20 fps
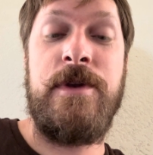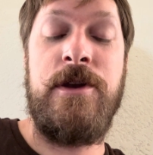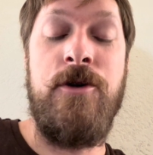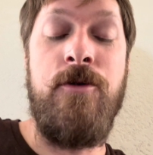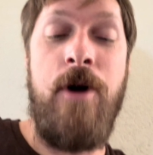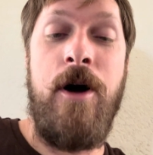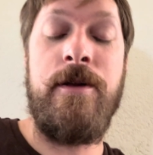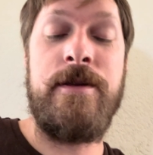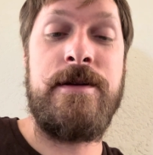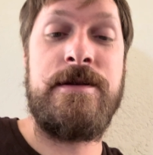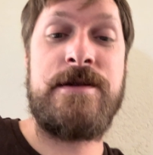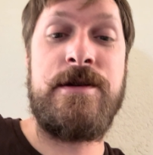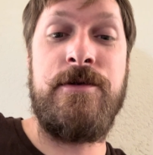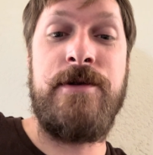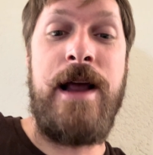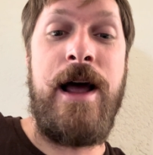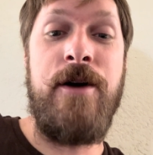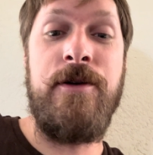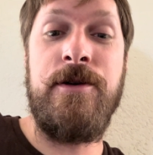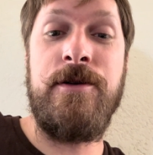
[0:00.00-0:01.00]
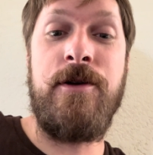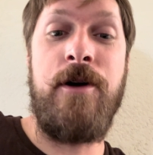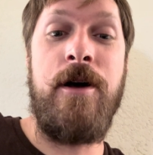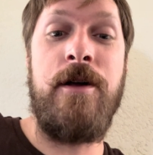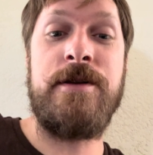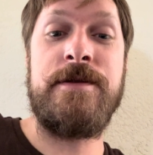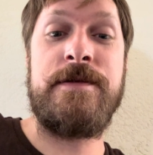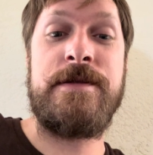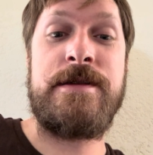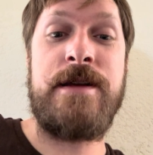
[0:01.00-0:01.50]
all, so now you
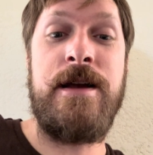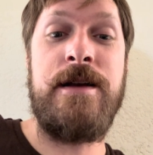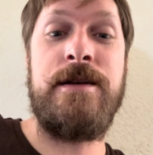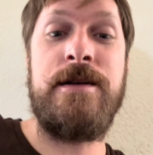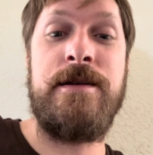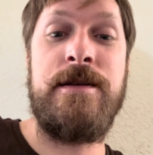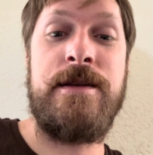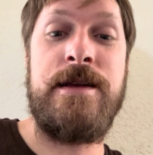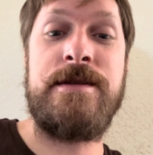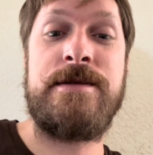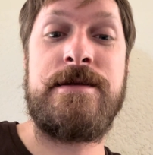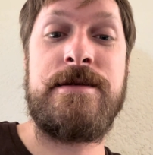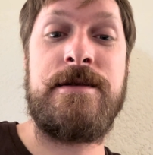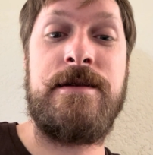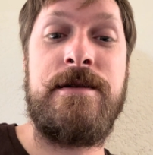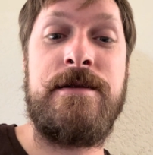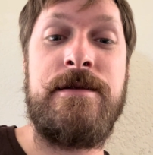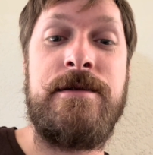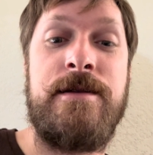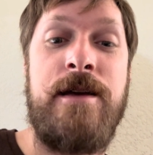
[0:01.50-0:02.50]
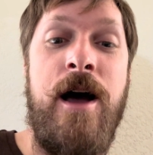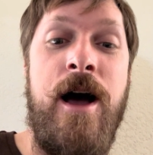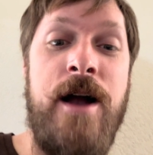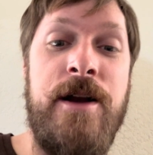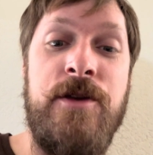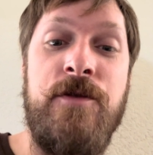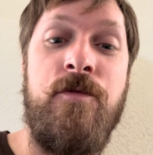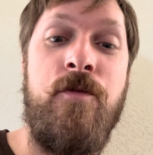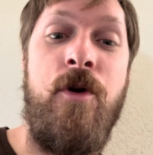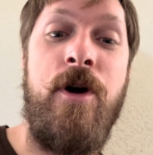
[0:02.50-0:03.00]
all of a sudden, this
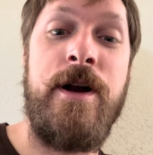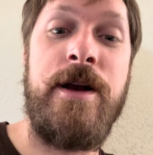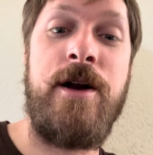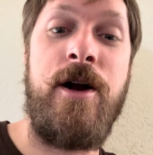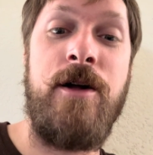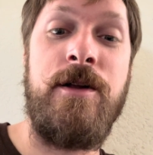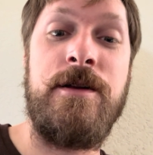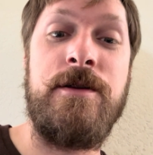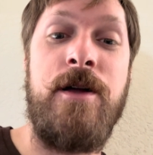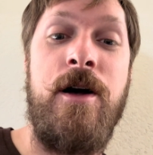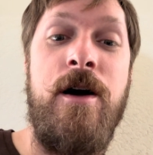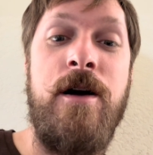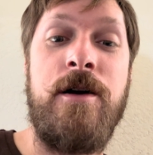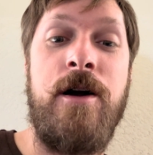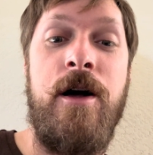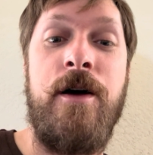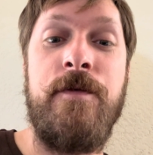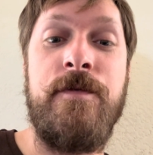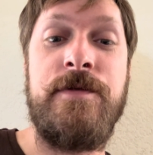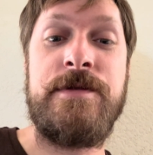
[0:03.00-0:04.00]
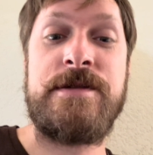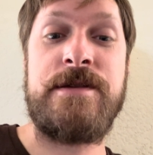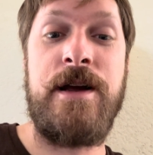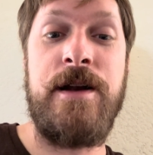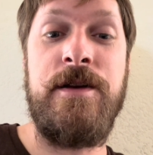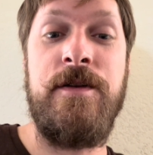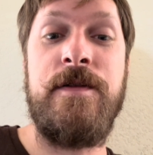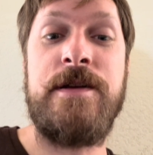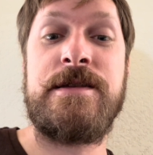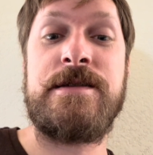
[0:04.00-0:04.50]
God you've wanted all along, all of a
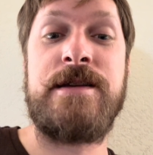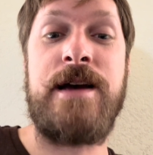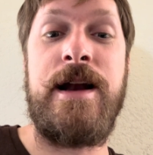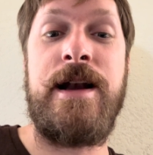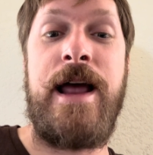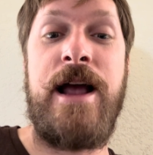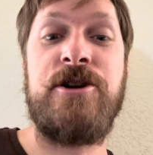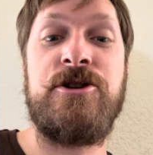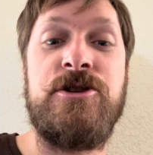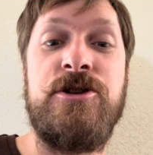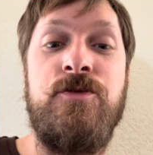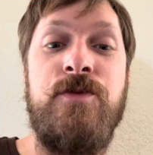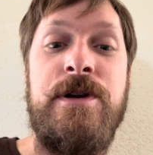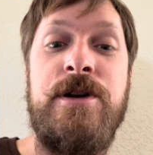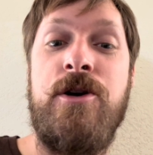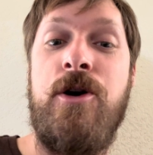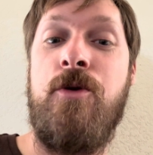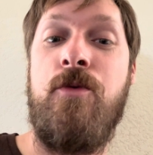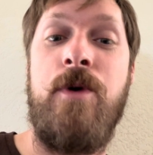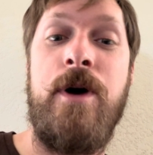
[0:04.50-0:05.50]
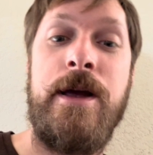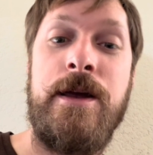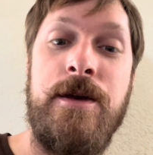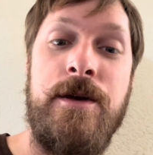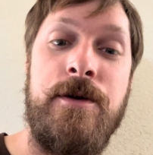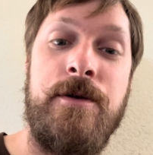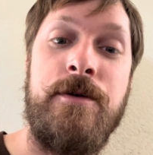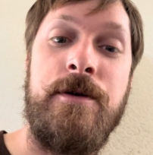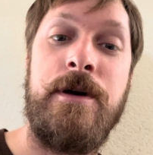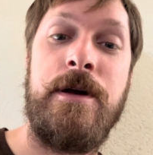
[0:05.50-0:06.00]
sudden you decide, actually, we don't want
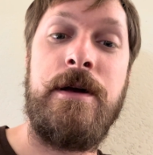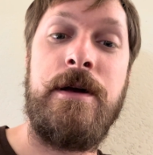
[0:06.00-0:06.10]
you.